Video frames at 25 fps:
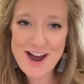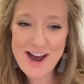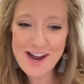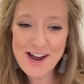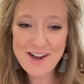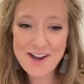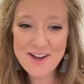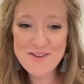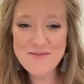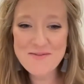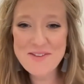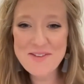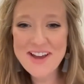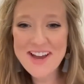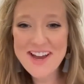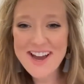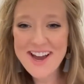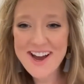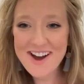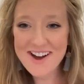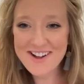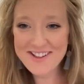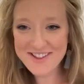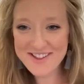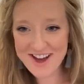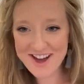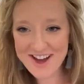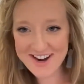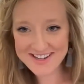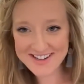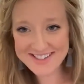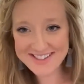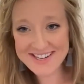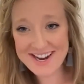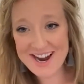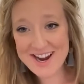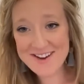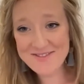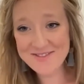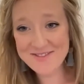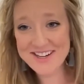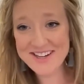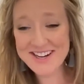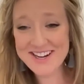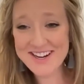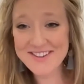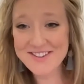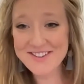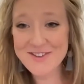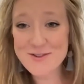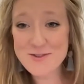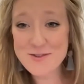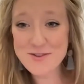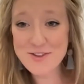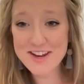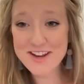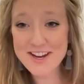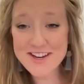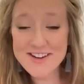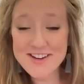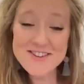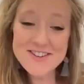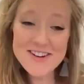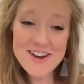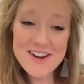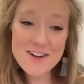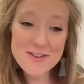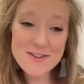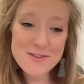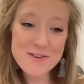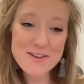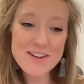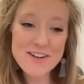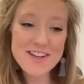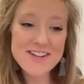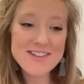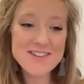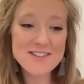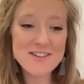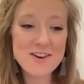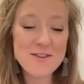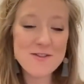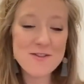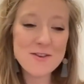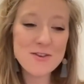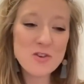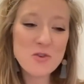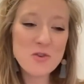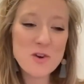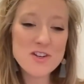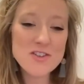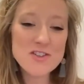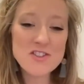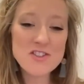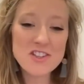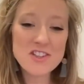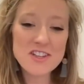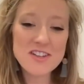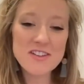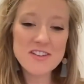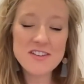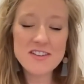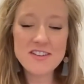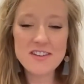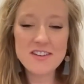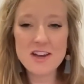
time, a lot of time today. So thank you, Josh, for getting to all those questions.